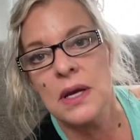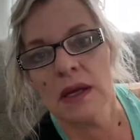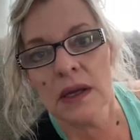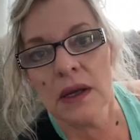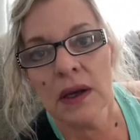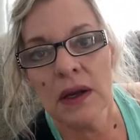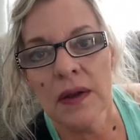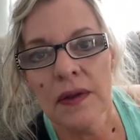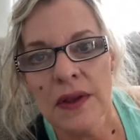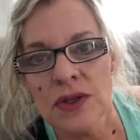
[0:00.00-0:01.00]
this.
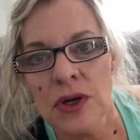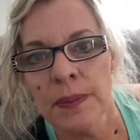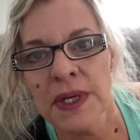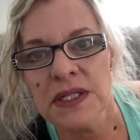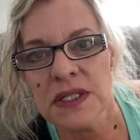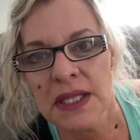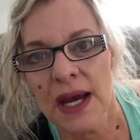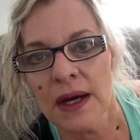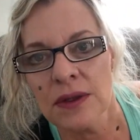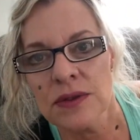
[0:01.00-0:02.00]
Trump has
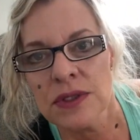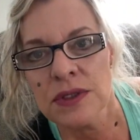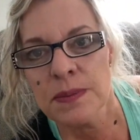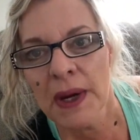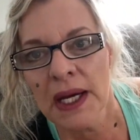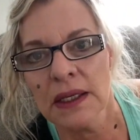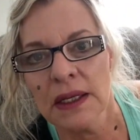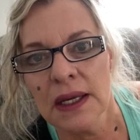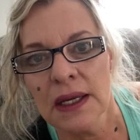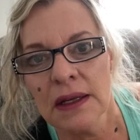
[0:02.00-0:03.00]
thousands.
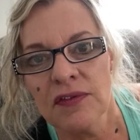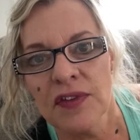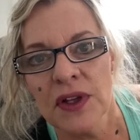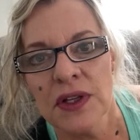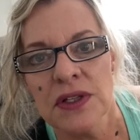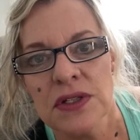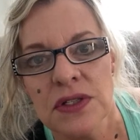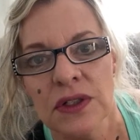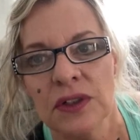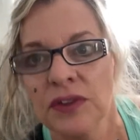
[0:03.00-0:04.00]
Biden can't fill his
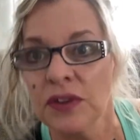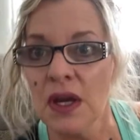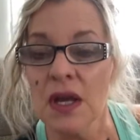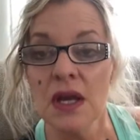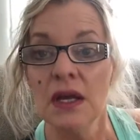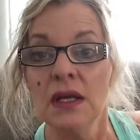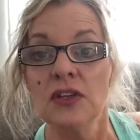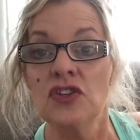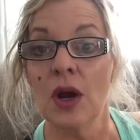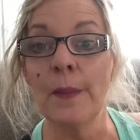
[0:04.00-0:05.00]
circles.
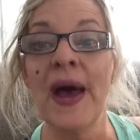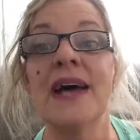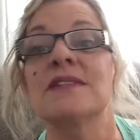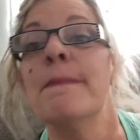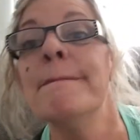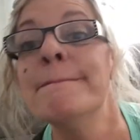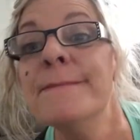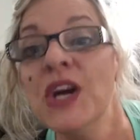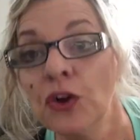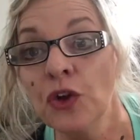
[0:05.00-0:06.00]
Trump has
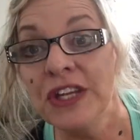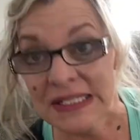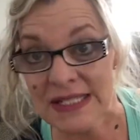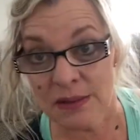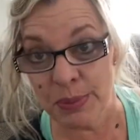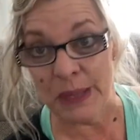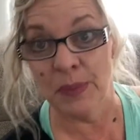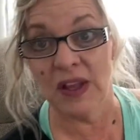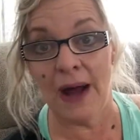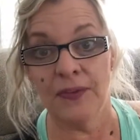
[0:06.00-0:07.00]
millions of
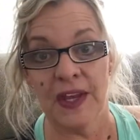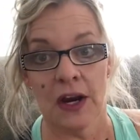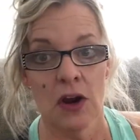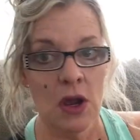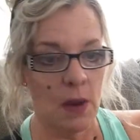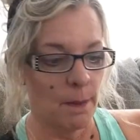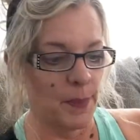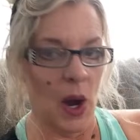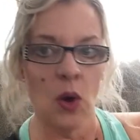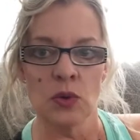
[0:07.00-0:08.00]
people out there.
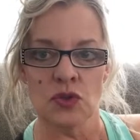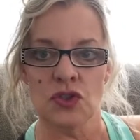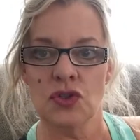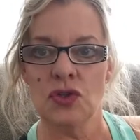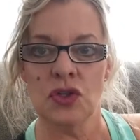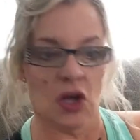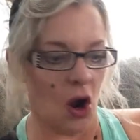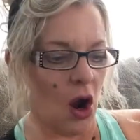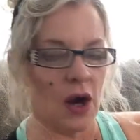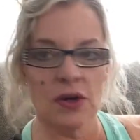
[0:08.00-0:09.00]
Boats,
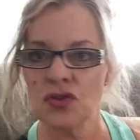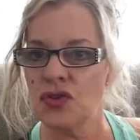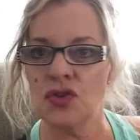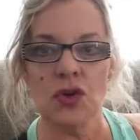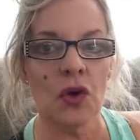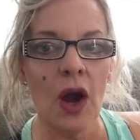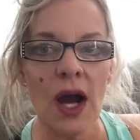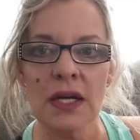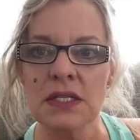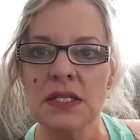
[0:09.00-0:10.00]
cars,
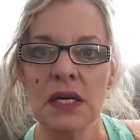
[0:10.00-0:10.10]
trucks.